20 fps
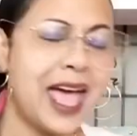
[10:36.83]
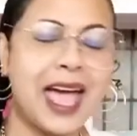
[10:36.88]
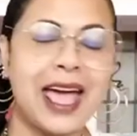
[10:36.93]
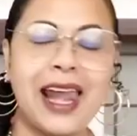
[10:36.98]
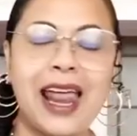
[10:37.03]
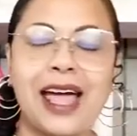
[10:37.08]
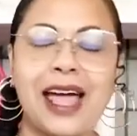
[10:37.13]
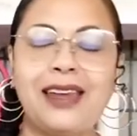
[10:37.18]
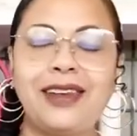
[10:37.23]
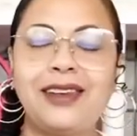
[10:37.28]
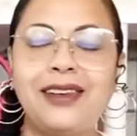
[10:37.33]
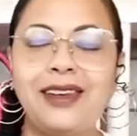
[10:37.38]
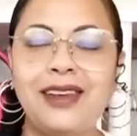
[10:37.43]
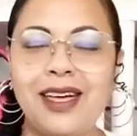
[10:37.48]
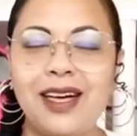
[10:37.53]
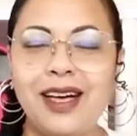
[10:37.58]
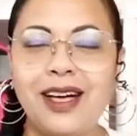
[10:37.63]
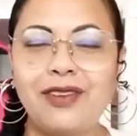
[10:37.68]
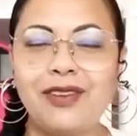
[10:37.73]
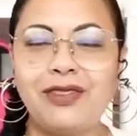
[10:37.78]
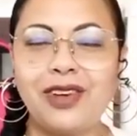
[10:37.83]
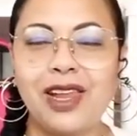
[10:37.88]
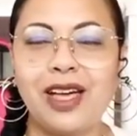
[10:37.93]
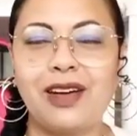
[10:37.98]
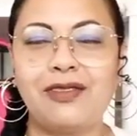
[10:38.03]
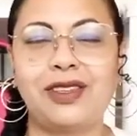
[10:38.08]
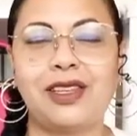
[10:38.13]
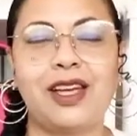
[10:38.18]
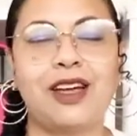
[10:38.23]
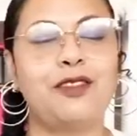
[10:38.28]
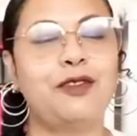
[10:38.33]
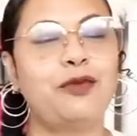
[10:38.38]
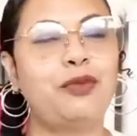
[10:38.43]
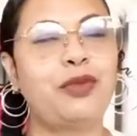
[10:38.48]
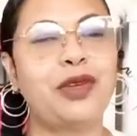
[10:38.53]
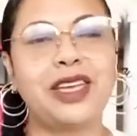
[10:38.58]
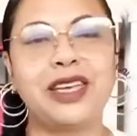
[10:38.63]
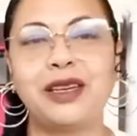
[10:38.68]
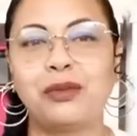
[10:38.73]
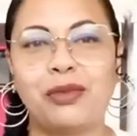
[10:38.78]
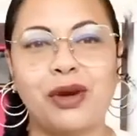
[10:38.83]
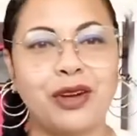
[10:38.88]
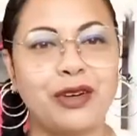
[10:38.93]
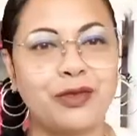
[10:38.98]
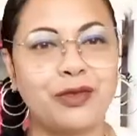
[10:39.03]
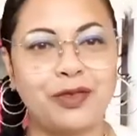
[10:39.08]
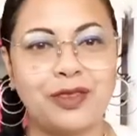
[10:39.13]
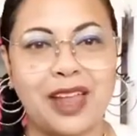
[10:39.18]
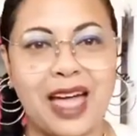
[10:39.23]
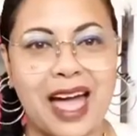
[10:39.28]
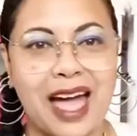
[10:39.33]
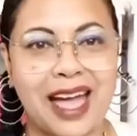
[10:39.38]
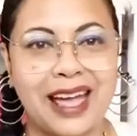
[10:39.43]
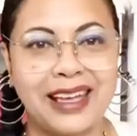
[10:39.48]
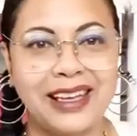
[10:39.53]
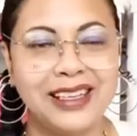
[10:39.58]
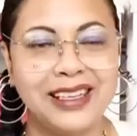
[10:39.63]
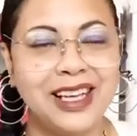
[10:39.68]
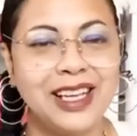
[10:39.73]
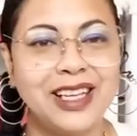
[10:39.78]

And I love Pink Butterfly